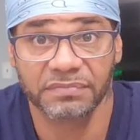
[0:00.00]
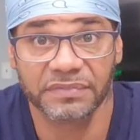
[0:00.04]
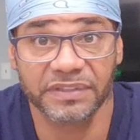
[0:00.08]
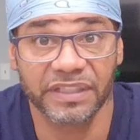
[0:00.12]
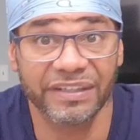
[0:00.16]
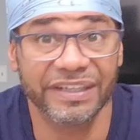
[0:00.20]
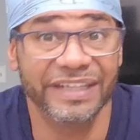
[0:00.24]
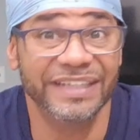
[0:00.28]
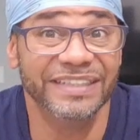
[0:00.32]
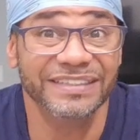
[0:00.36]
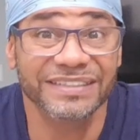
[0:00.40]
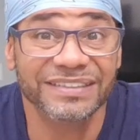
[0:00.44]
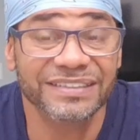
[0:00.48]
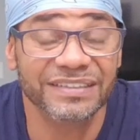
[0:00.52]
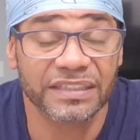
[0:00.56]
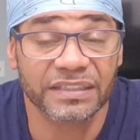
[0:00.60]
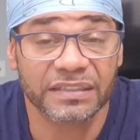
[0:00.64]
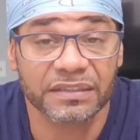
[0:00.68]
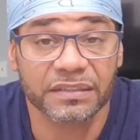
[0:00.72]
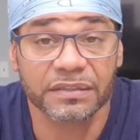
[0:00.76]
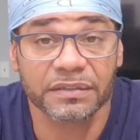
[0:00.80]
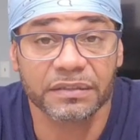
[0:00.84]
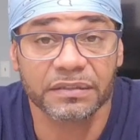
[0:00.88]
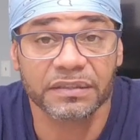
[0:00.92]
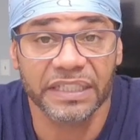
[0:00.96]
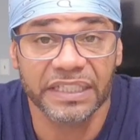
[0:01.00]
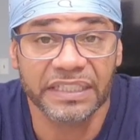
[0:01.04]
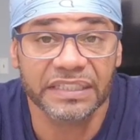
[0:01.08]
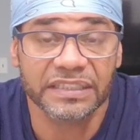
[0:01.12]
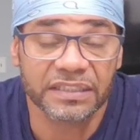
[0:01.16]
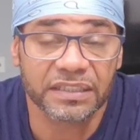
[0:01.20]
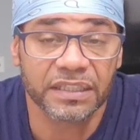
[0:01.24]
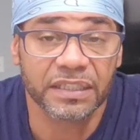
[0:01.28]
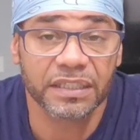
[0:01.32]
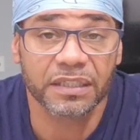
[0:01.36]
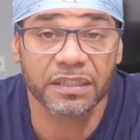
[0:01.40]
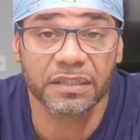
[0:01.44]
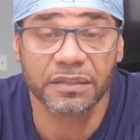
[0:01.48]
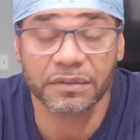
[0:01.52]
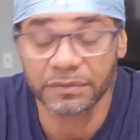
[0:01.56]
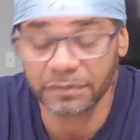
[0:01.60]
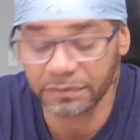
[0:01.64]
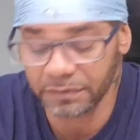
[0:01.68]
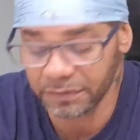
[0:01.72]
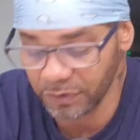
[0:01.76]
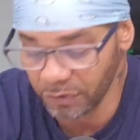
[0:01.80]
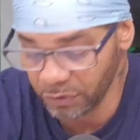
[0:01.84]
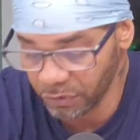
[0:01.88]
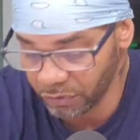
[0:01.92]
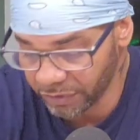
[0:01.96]
they're instant instant
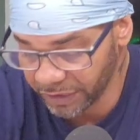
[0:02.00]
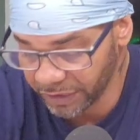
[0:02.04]
loans, no